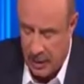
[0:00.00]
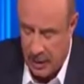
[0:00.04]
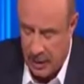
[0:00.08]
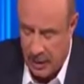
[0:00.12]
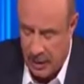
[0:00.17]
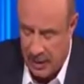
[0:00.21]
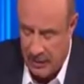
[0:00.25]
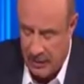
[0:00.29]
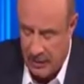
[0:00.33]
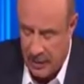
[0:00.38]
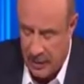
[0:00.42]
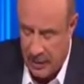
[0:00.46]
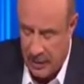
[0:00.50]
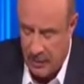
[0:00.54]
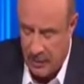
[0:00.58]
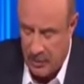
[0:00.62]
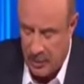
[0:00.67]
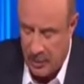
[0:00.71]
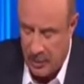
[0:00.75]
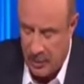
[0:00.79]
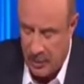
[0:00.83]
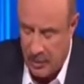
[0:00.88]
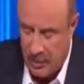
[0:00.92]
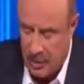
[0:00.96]
I'm done
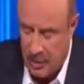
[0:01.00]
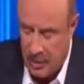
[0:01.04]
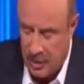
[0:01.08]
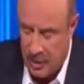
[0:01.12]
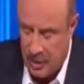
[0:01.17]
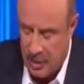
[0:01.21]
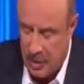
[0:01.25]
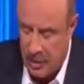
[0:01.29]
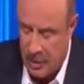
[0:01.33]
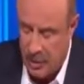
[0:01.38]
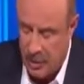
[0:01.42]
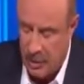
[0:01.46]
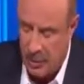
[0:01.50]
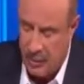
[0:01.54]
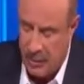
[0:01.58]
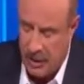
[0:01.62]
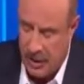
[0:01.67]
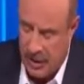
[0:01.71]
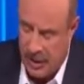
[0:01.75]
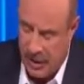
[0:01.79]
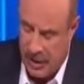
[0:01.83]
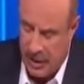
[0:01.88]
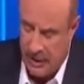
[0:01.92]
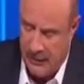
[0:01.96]
with you as long as you
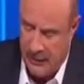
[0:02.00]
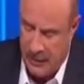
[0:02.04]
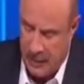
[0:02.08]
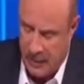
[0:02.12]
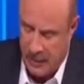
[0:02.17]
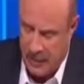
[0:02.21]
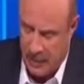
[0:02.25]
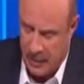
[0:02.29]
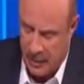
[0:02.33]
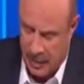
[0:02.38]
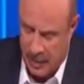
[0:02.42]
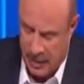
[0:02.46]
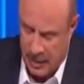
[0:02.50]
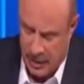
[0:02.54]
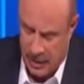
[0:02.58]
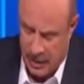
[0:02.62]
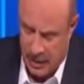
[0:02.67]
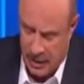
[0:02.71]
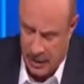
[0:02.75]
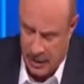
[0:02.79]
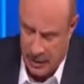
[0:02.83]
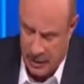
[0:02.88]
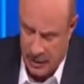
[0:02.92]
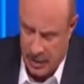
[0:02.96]
behave this way, and
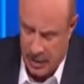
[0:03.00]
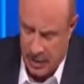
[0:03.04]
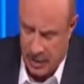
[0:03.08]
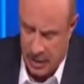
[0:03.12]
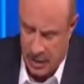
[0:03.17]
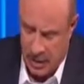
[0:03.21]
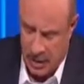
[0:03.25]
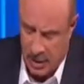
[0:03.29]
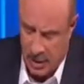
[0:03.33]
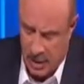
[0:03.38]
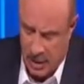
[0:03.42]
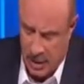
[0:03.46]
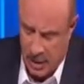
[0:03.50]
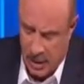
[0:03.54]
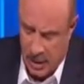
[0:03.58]
it goes on.